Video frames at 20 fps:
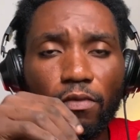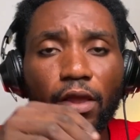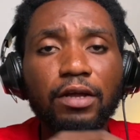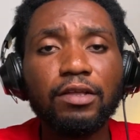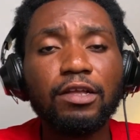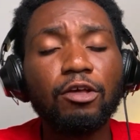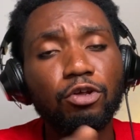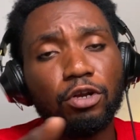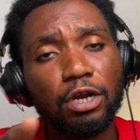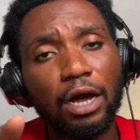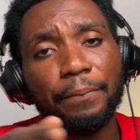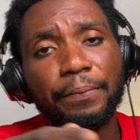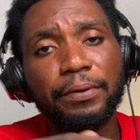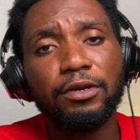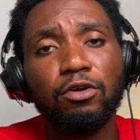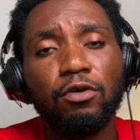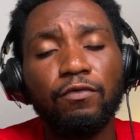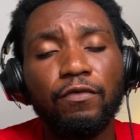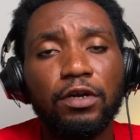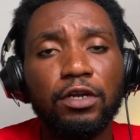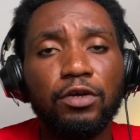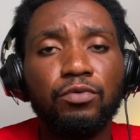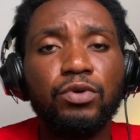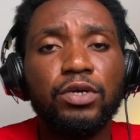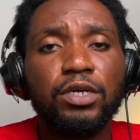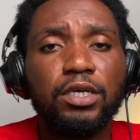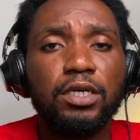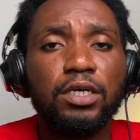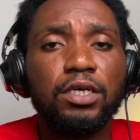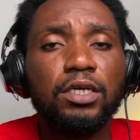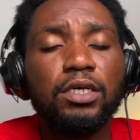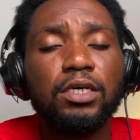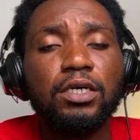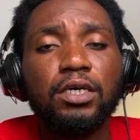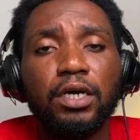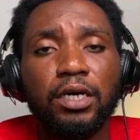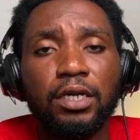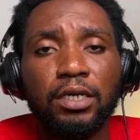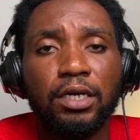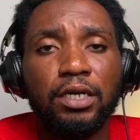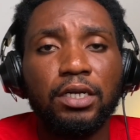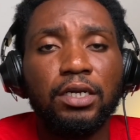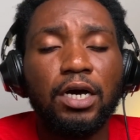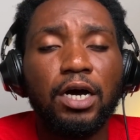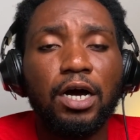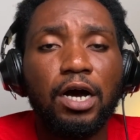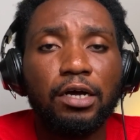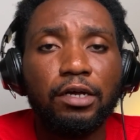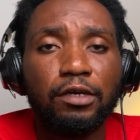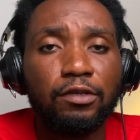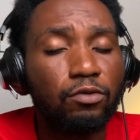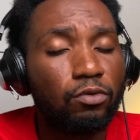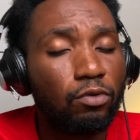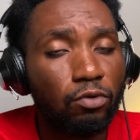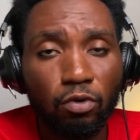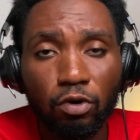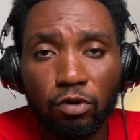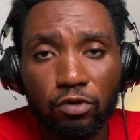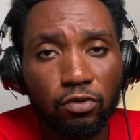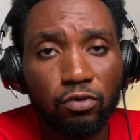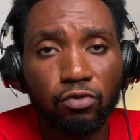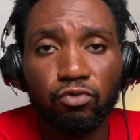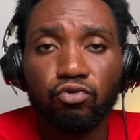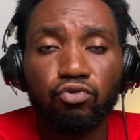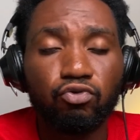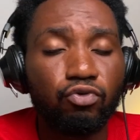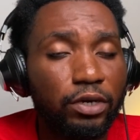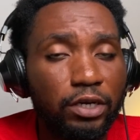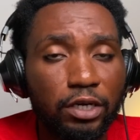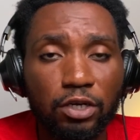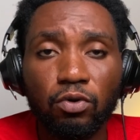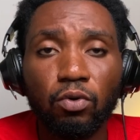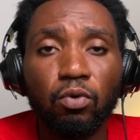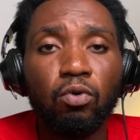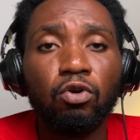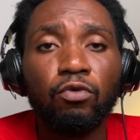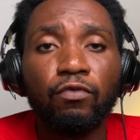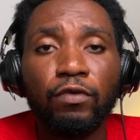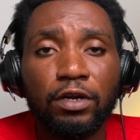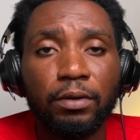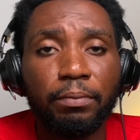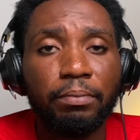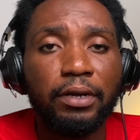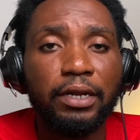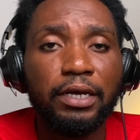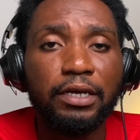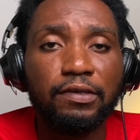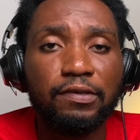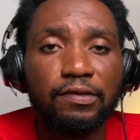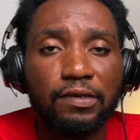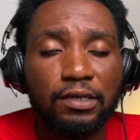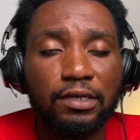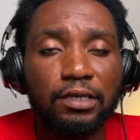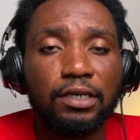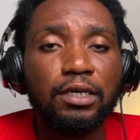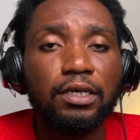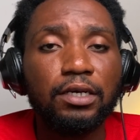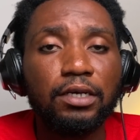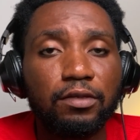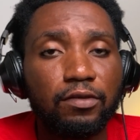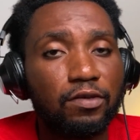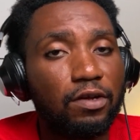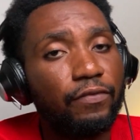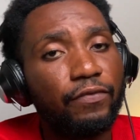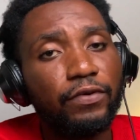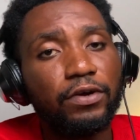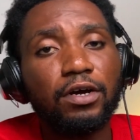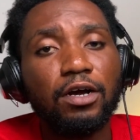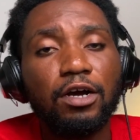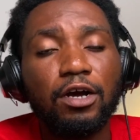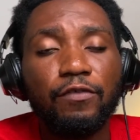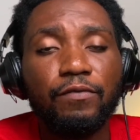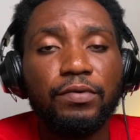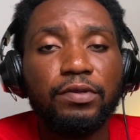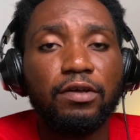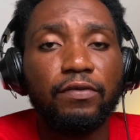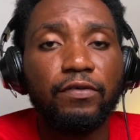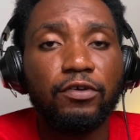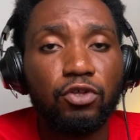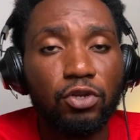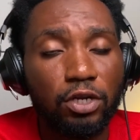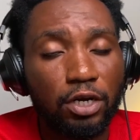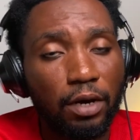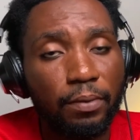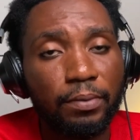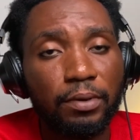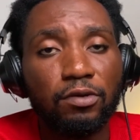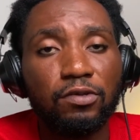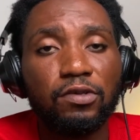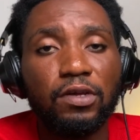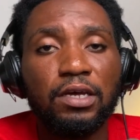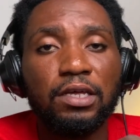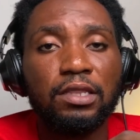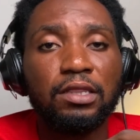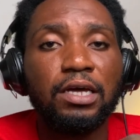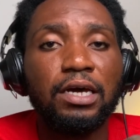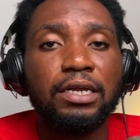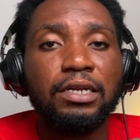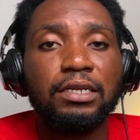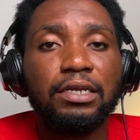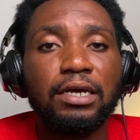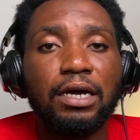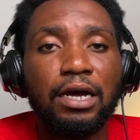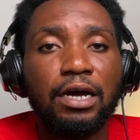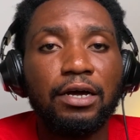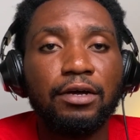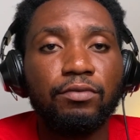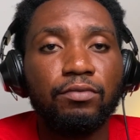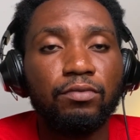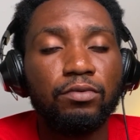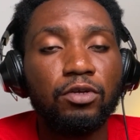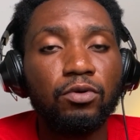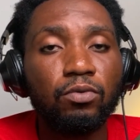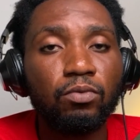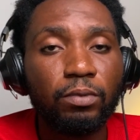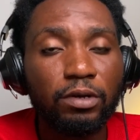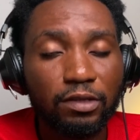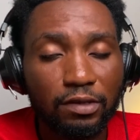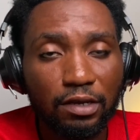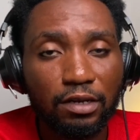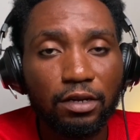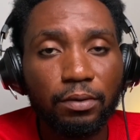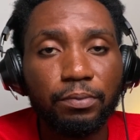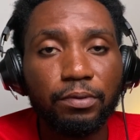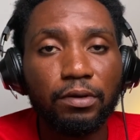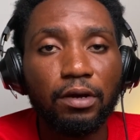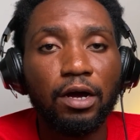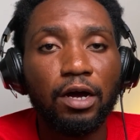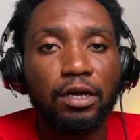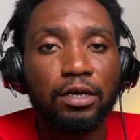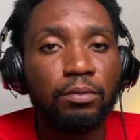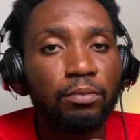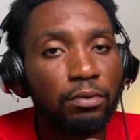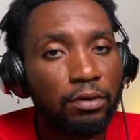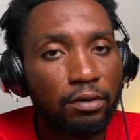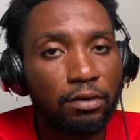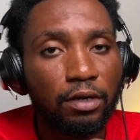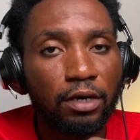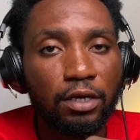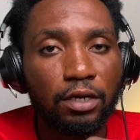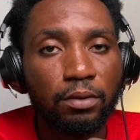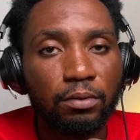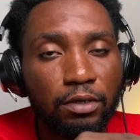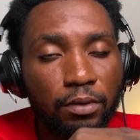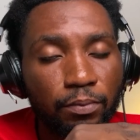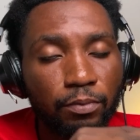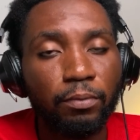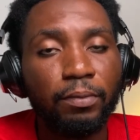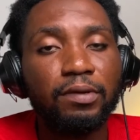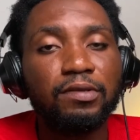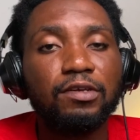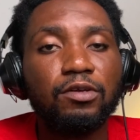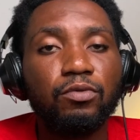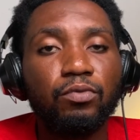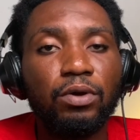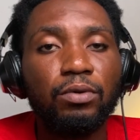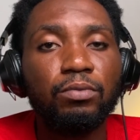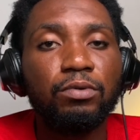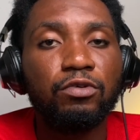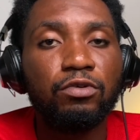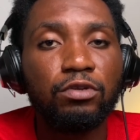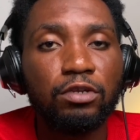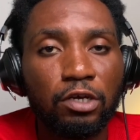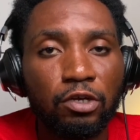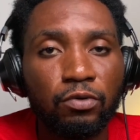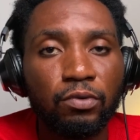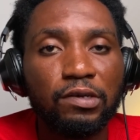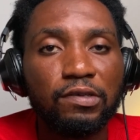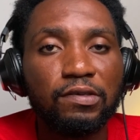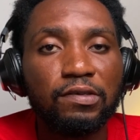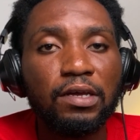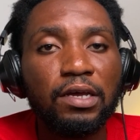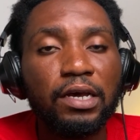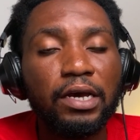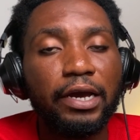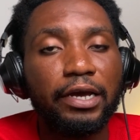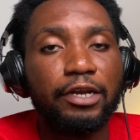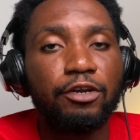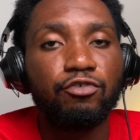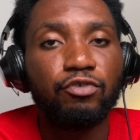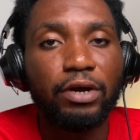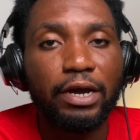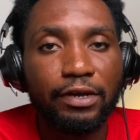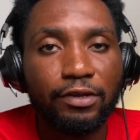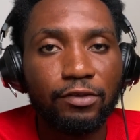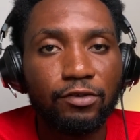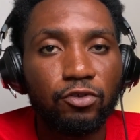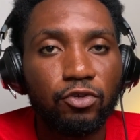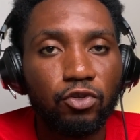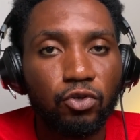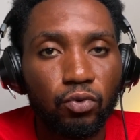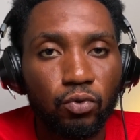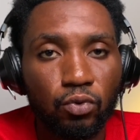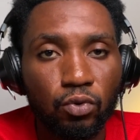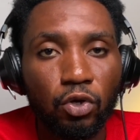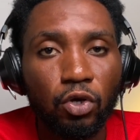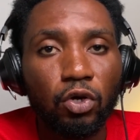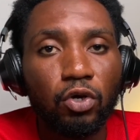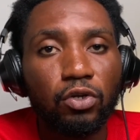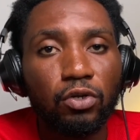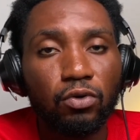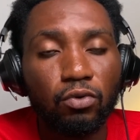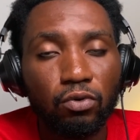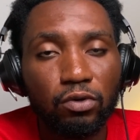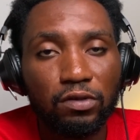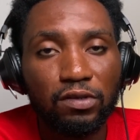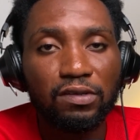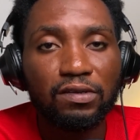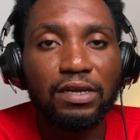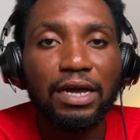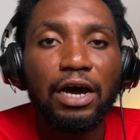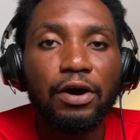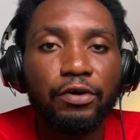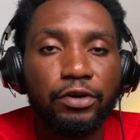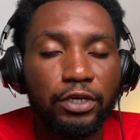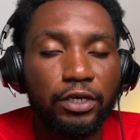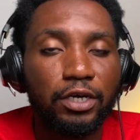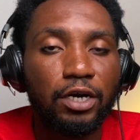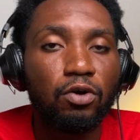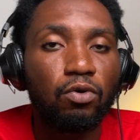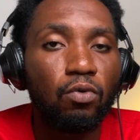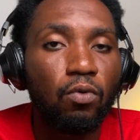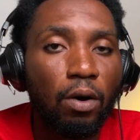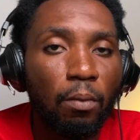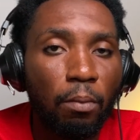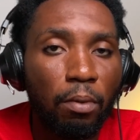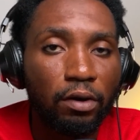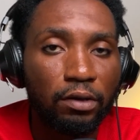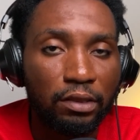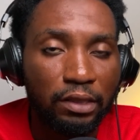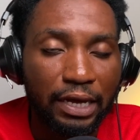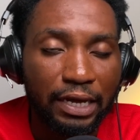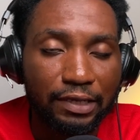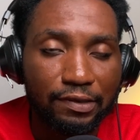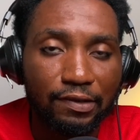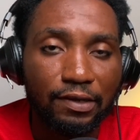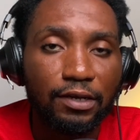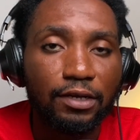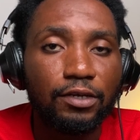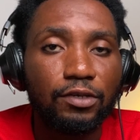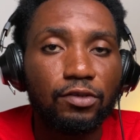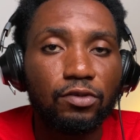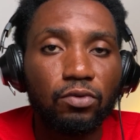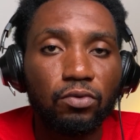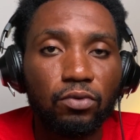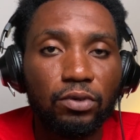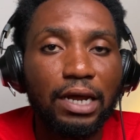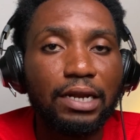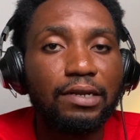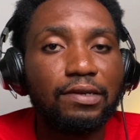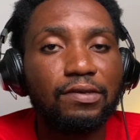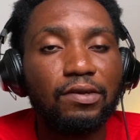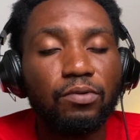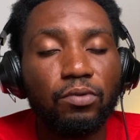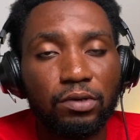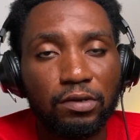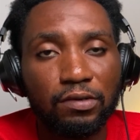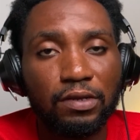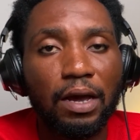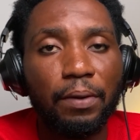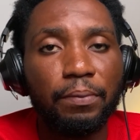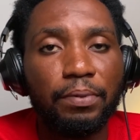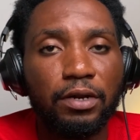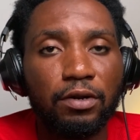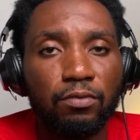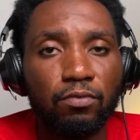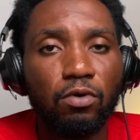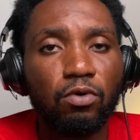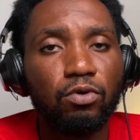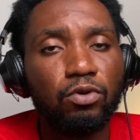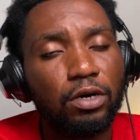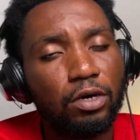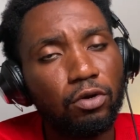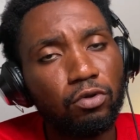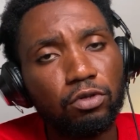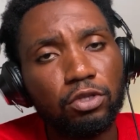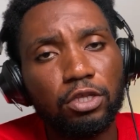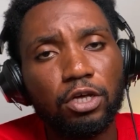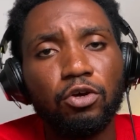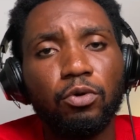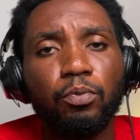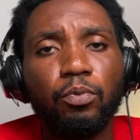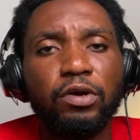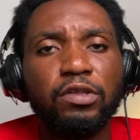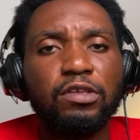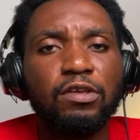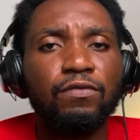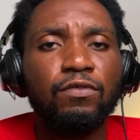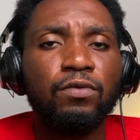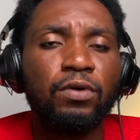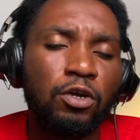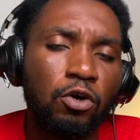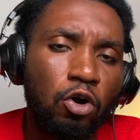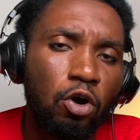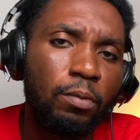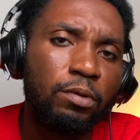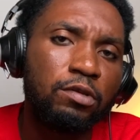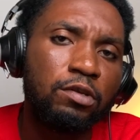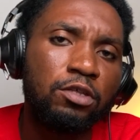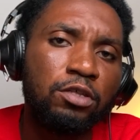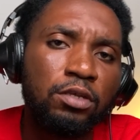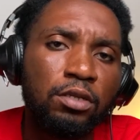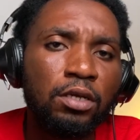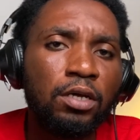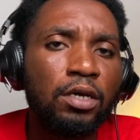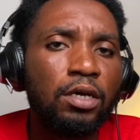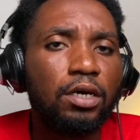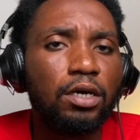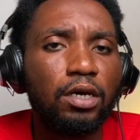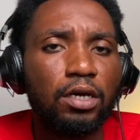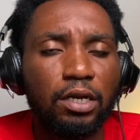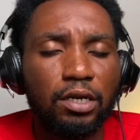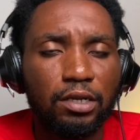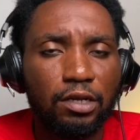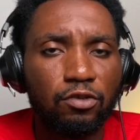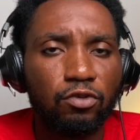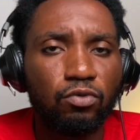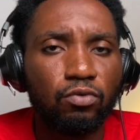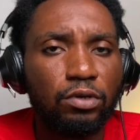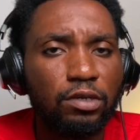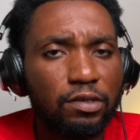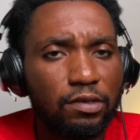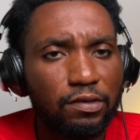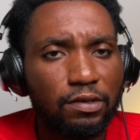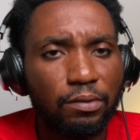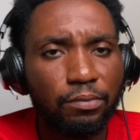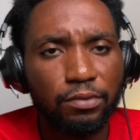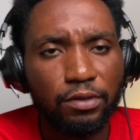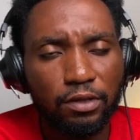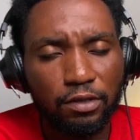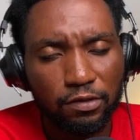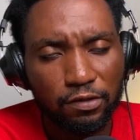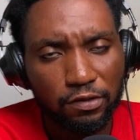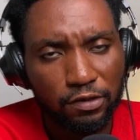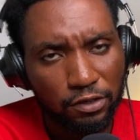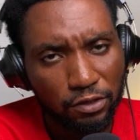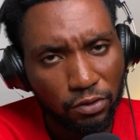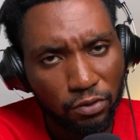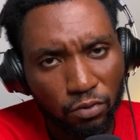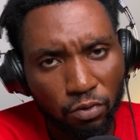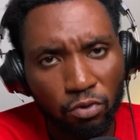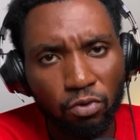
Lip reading: it actually happened over the week, and then it got trending all over the place. And South Africa government have actually come out saying that they will maintain the diplomatic way between the US and try to notice how they can go about that. So that is what is happening. But you can also share your point of view at the comment section and let us know. This is something still